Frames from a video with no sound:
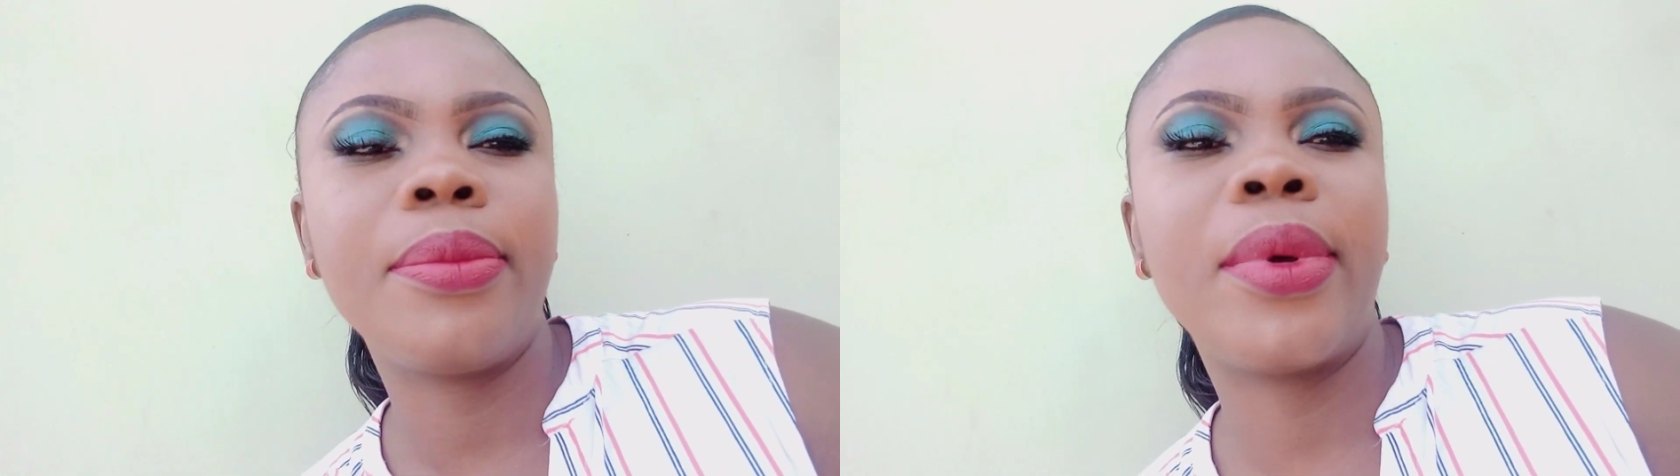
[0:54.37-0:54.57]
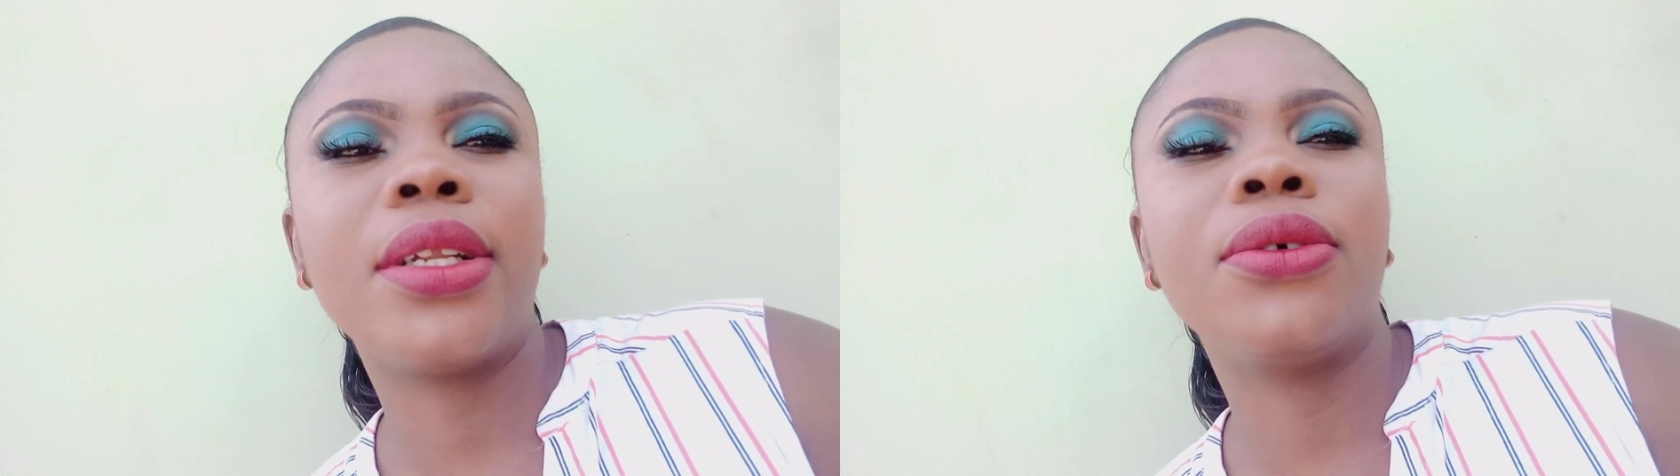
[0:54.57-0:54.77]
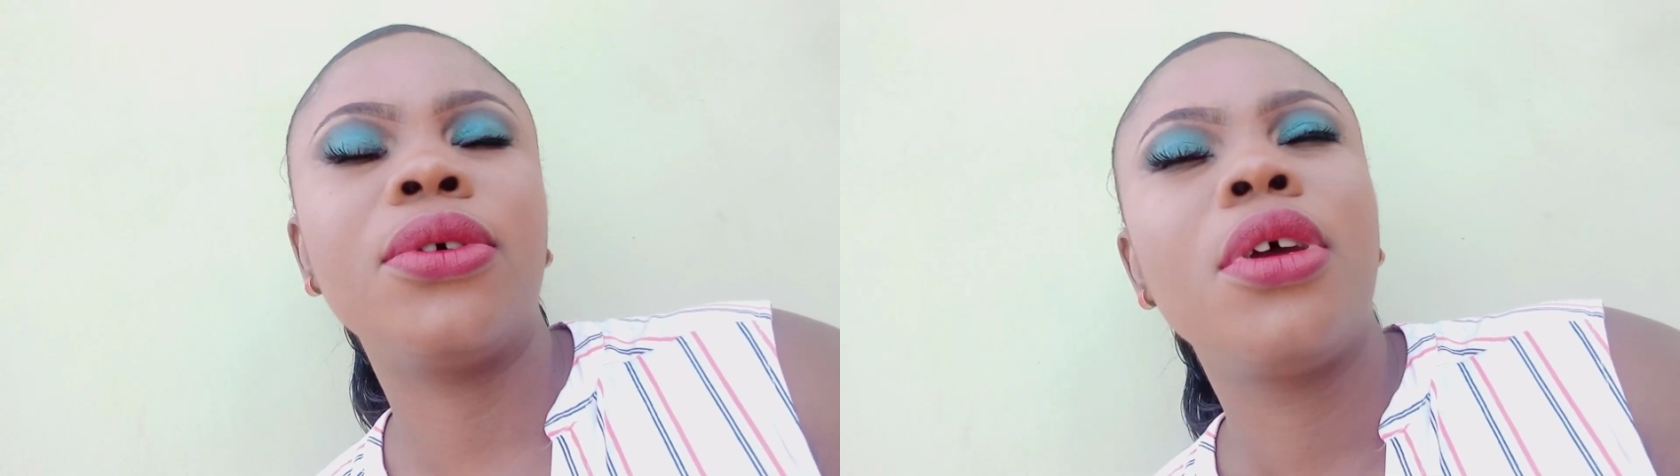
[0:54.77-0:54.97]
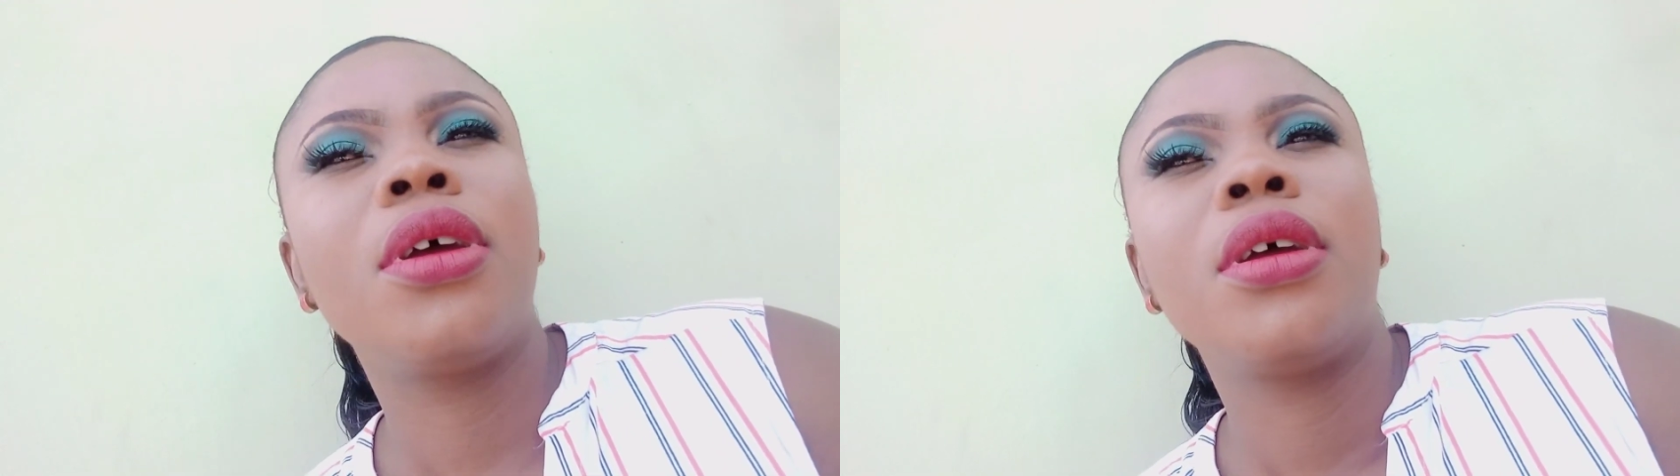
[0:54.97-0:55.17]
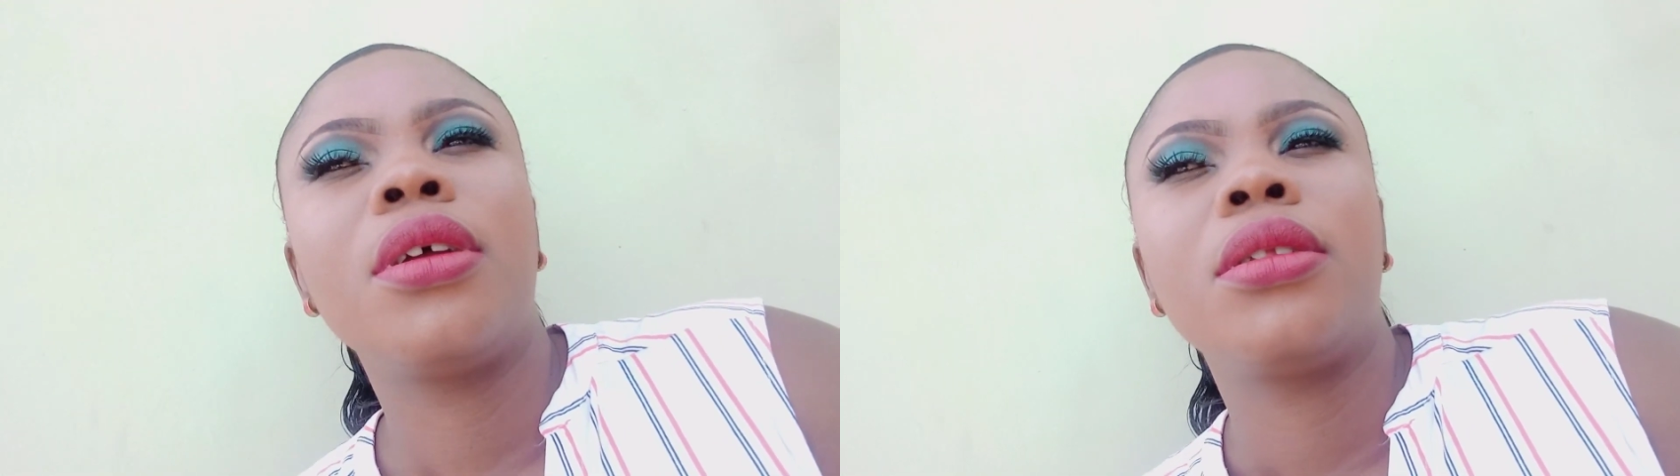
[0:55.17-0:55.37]
Ibadan.
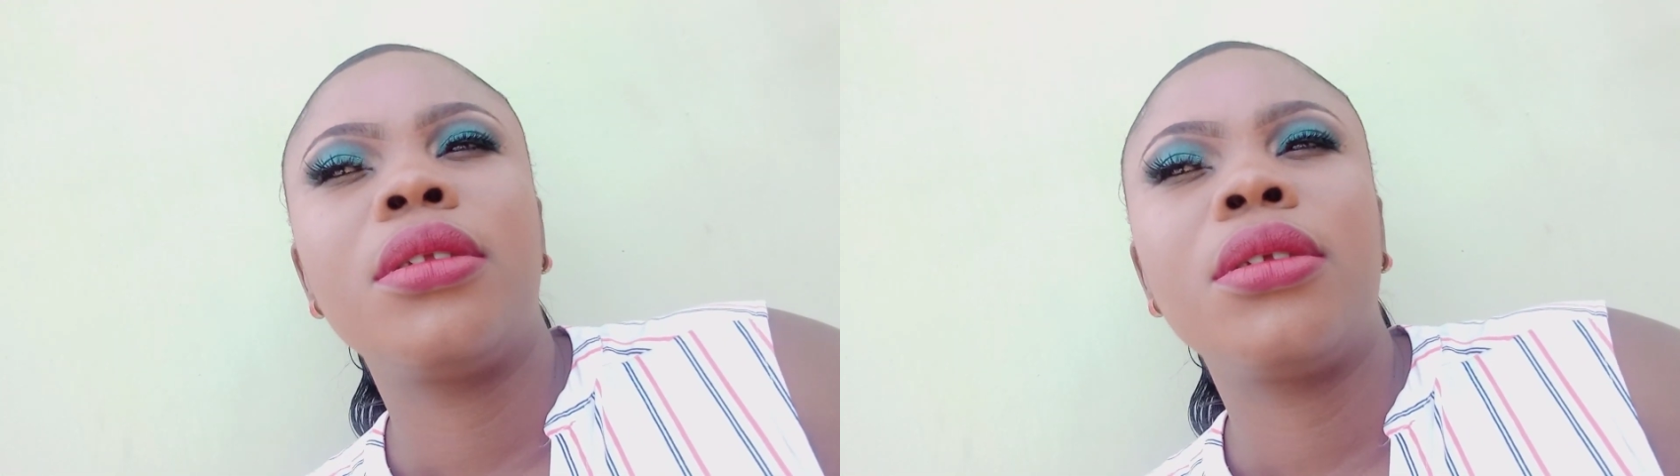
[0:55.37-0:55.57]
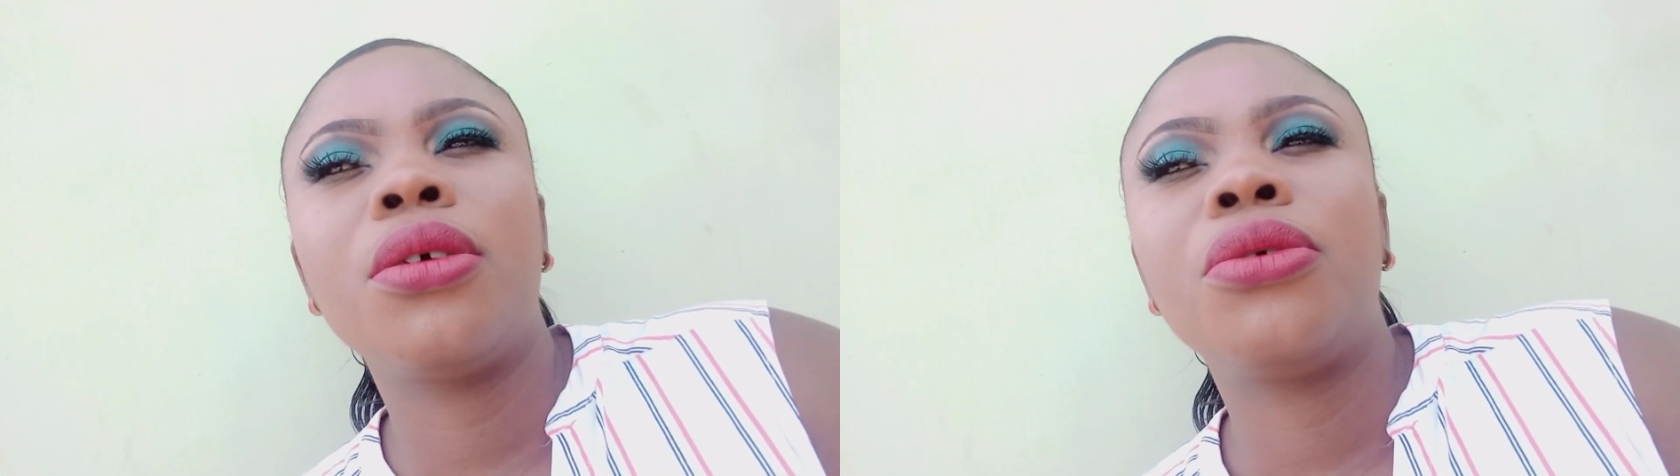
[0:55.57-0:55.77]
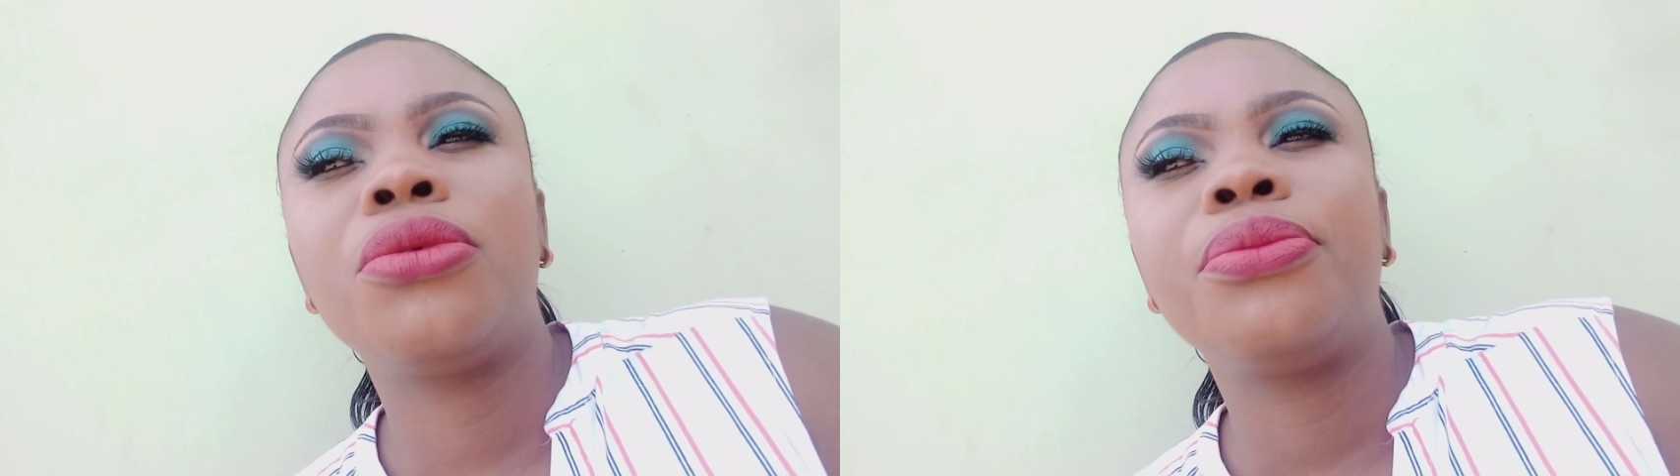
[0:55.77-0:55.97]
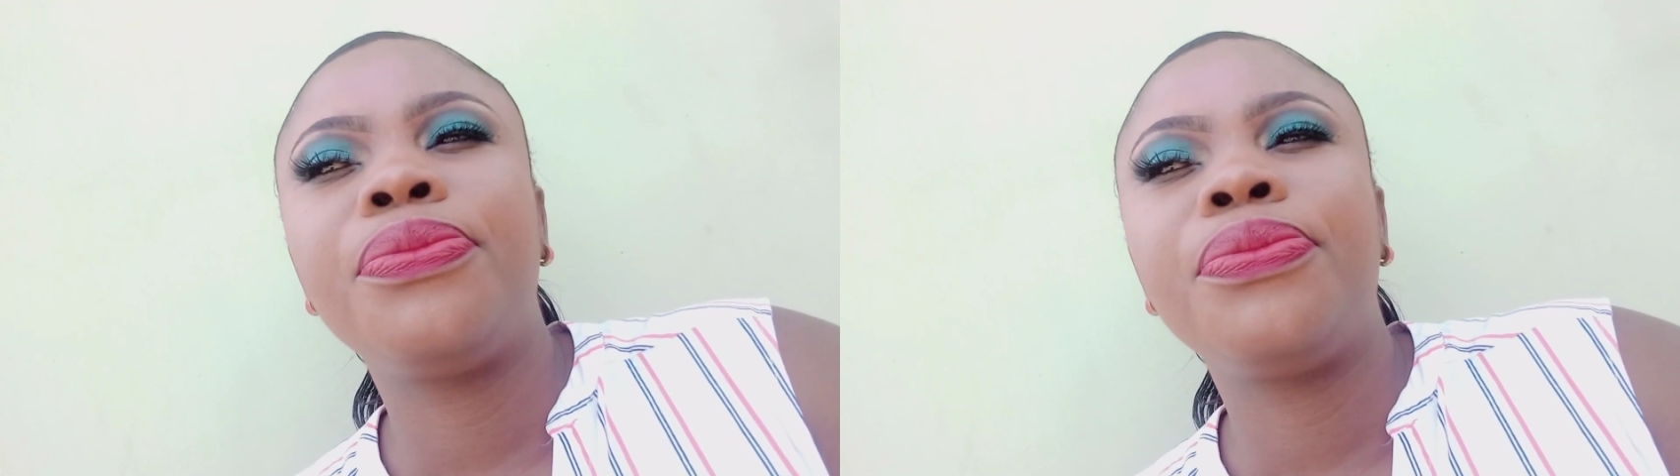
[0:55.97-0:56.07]
So,